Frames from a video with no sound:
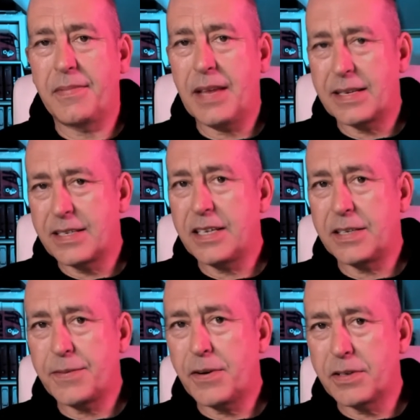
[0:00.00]
that's it
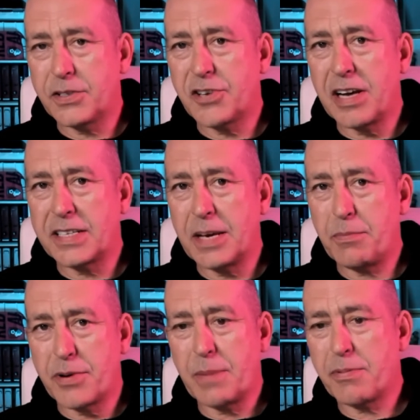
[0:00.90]
as far as track day
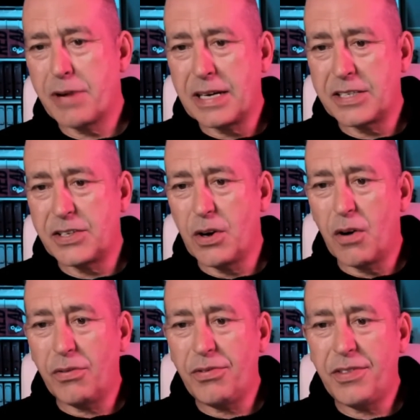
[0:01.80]
preparation.
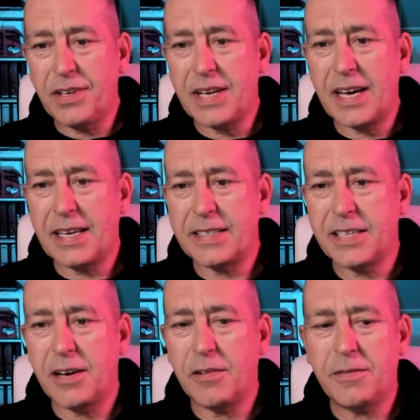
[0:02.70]
On the day
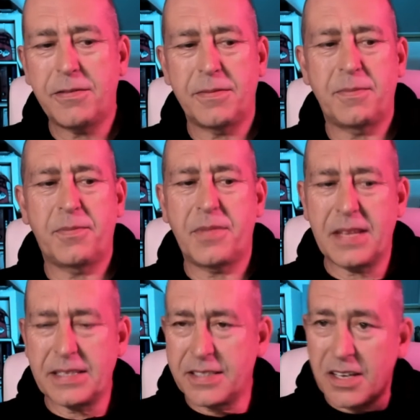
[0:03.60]
itself,
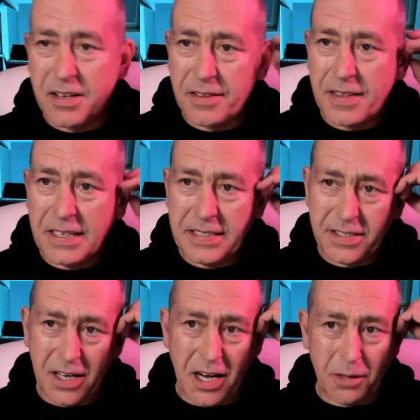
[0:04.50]
there's certain
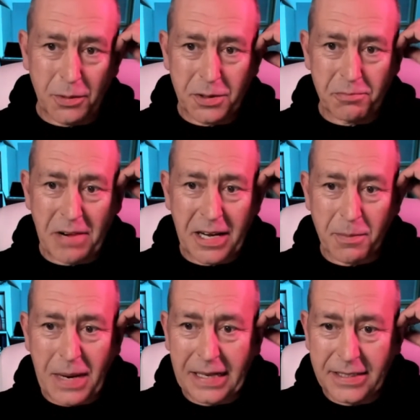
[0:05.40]
things that I would
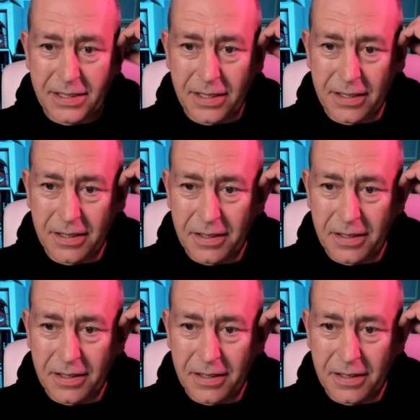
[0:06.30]
recommend,